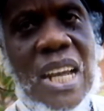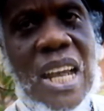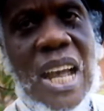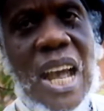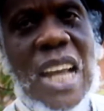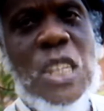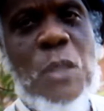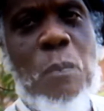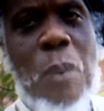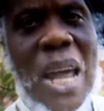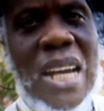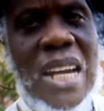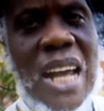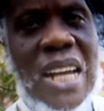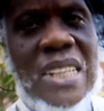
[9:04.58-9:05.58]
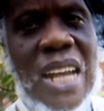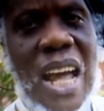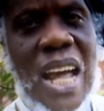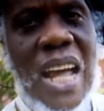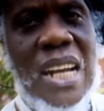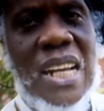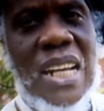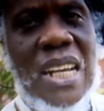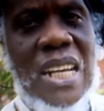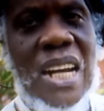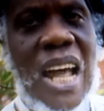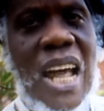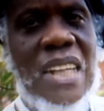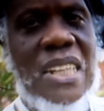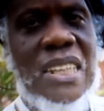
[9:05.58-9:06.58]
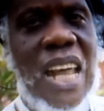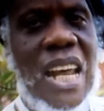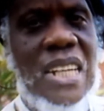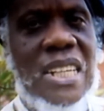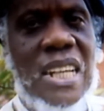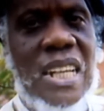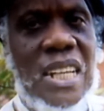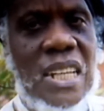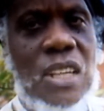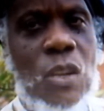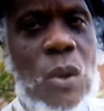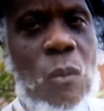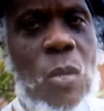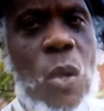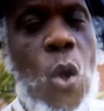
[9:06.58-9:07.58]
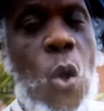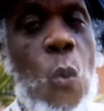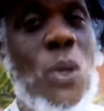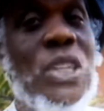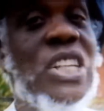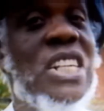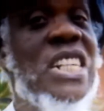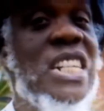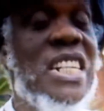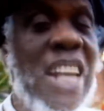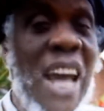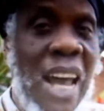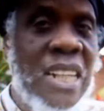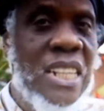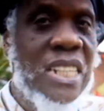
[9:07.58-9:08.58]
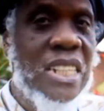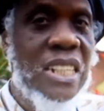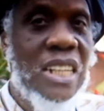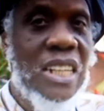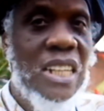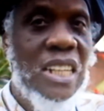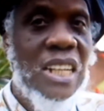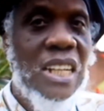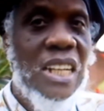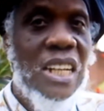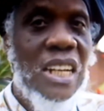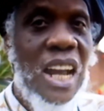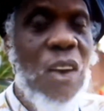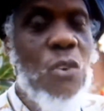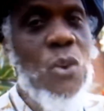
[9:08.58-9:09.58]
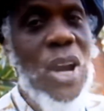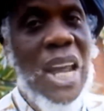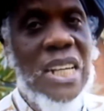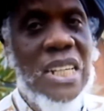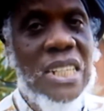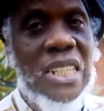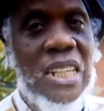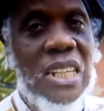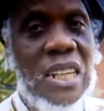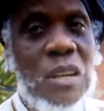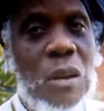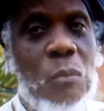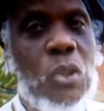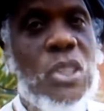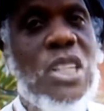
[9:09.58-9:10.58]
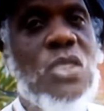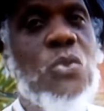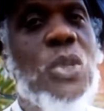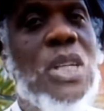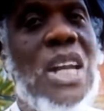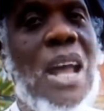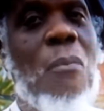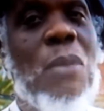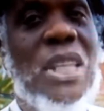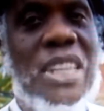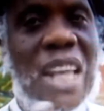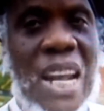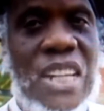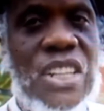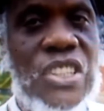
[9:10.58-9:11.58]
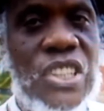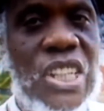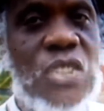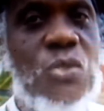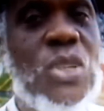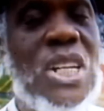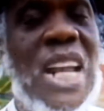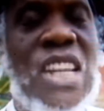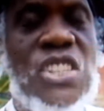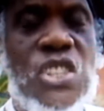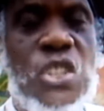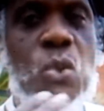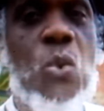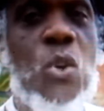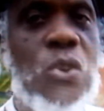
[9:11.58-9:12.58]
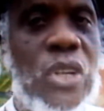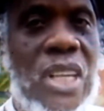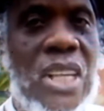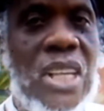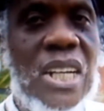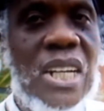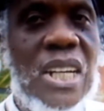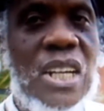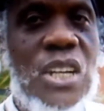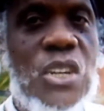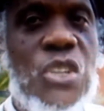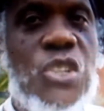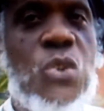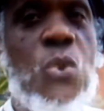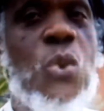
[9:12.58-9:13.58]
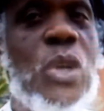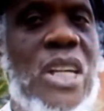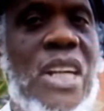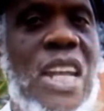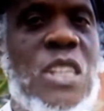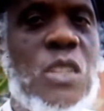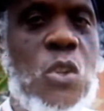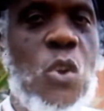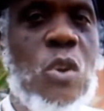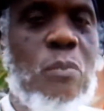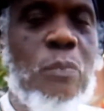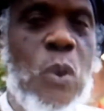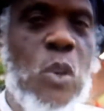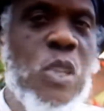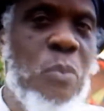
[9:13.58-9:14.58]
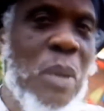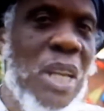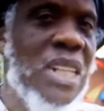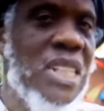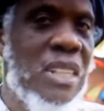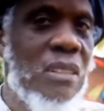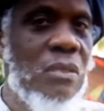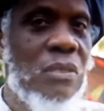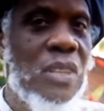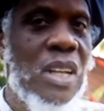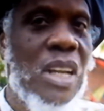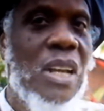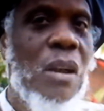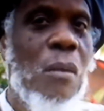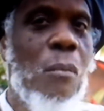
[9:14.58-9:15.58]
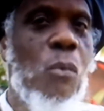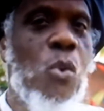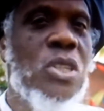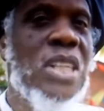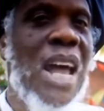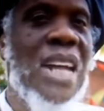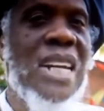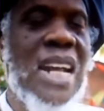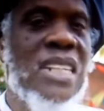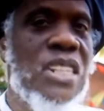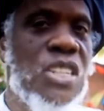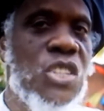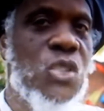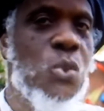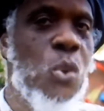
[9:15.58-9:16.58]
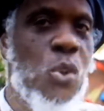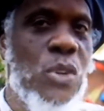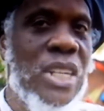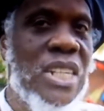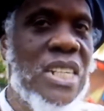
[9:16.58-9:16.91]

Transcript: A spider attack in our Ashanti kingdom, which is not a reality, but is really a mythology, it's really a story, showing a certain perspective. Most Anansi stories